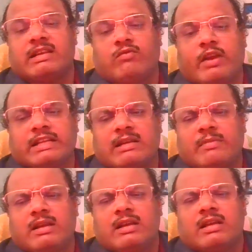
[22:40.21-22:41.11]
For
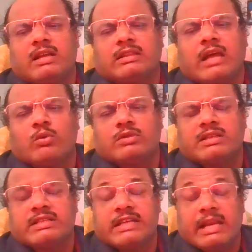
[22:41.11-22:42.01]
example, 1,000
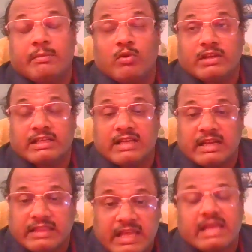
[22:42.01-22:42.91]
CRM projects are
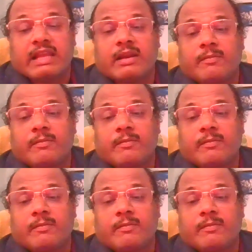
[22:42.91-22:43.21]
there.